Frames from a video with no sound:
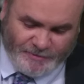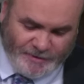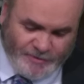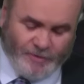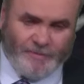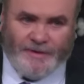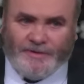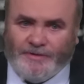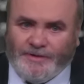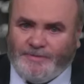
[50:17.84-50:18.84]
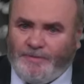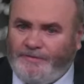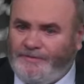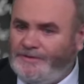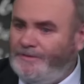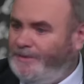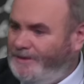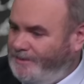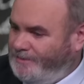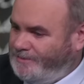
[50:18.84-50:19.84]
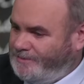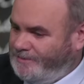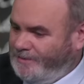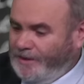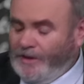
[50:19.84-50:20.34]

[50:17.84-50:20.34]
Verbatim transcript: really talk about Christ's perfect obedience, mm.